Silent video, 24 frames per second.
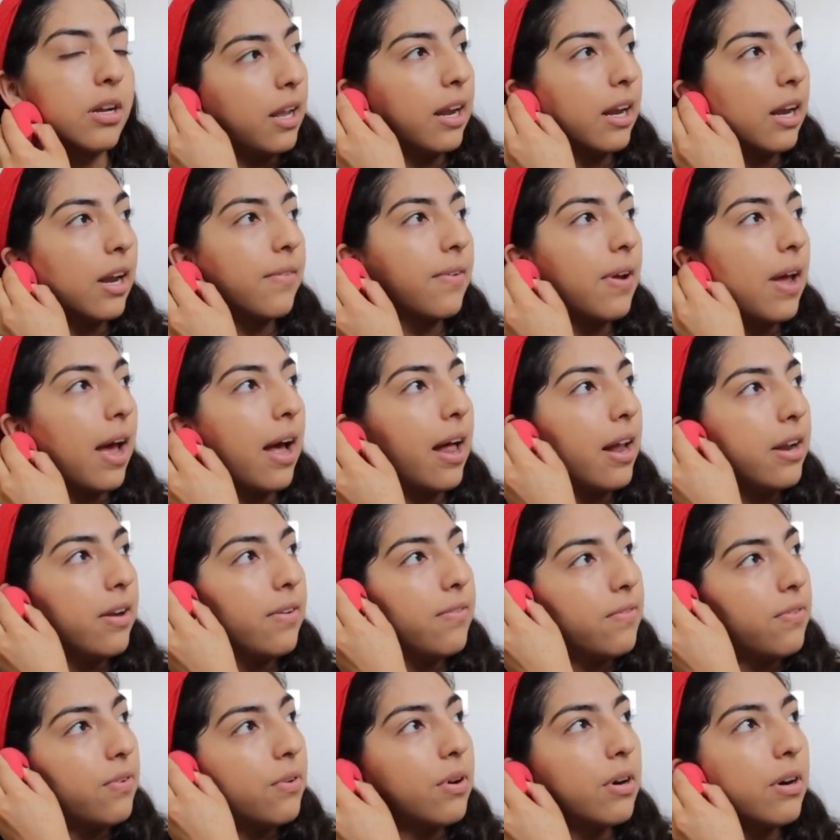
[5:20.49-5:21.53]
Like, I've had
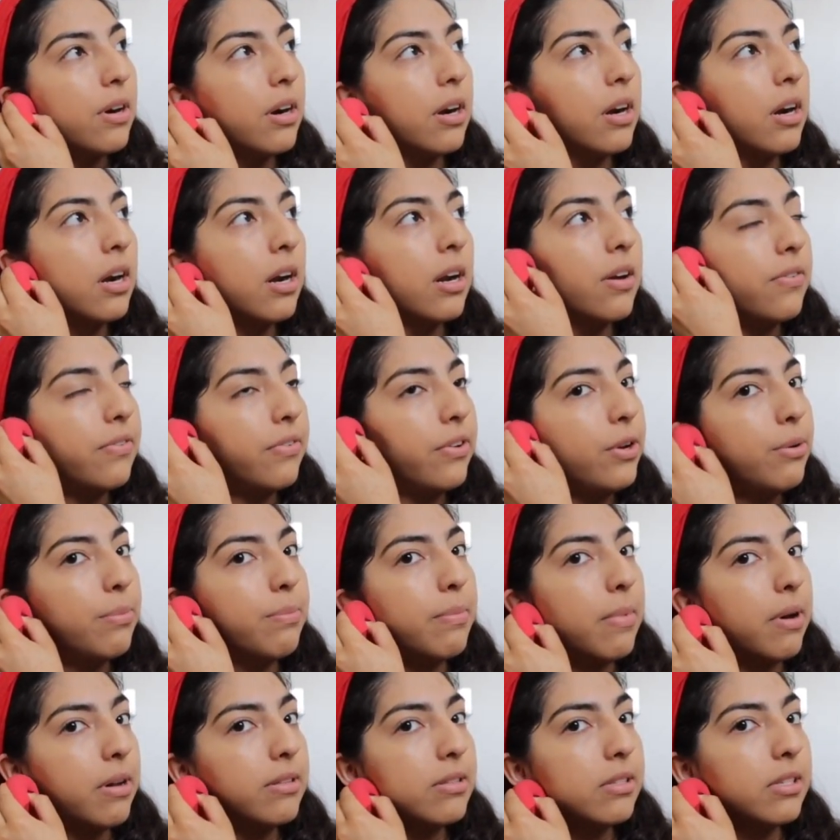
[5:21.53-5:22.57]
it for a few
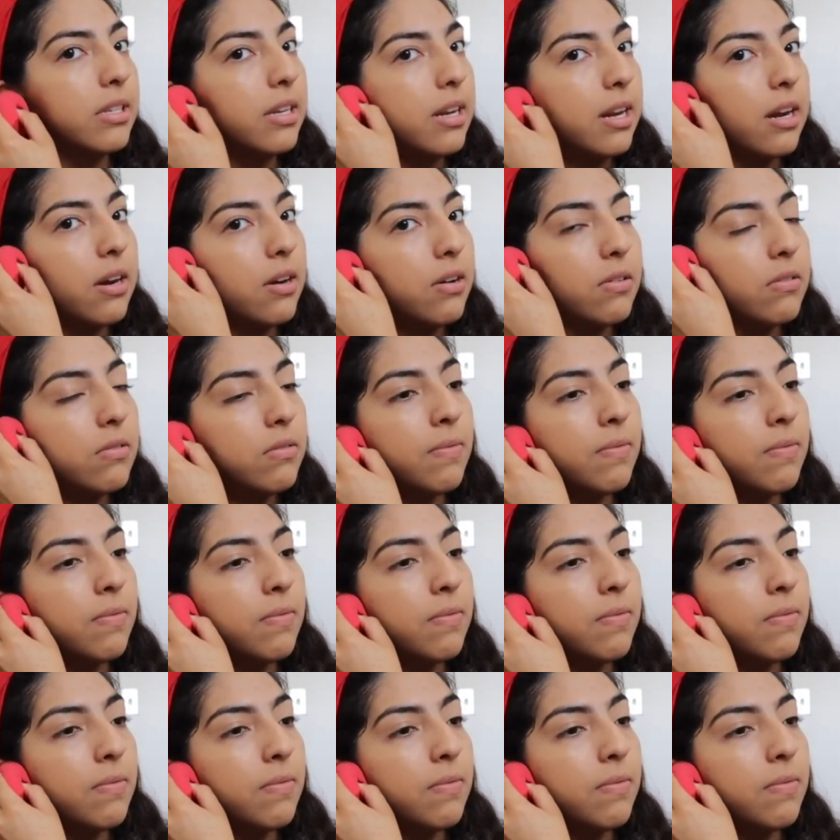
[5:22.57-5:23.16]
months now